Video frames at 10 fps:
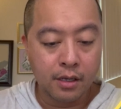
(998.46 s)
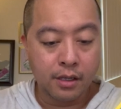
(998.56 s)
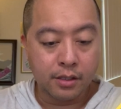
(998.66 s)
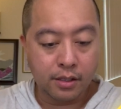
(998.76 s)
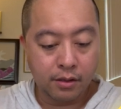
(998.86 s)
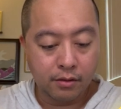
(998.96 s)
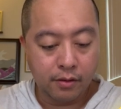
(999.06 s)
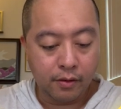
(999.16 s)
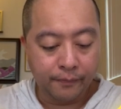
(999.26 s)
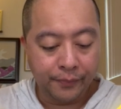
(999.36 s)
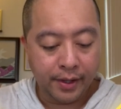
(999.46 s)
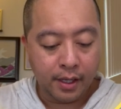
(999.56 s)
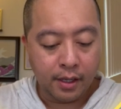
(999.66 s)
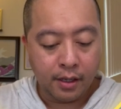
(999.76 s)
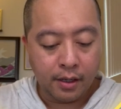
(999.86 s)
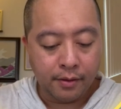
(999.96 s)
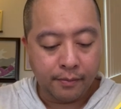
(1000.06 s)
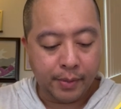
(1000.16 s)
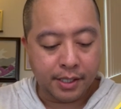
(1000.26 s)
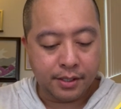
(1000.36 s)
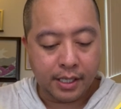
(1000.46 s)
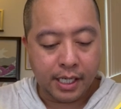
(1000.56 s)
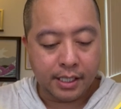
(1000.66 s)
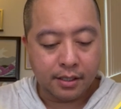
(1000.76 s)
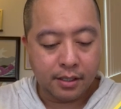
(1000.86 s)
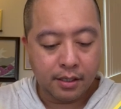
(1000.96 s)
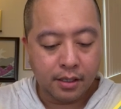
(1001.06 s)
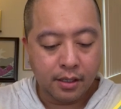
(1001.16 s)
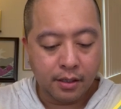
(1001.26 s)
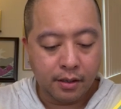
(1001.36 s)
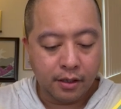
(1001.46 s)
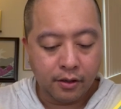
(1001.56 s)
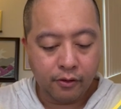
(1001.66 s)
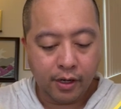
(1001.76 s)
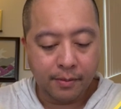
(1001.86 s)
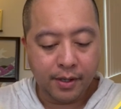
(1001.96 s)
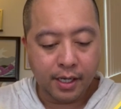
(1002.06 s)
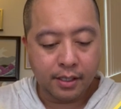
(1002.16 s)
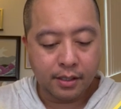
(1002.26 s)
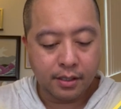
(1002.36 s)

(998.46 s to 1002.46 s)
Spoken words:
So, bench that. Grab that.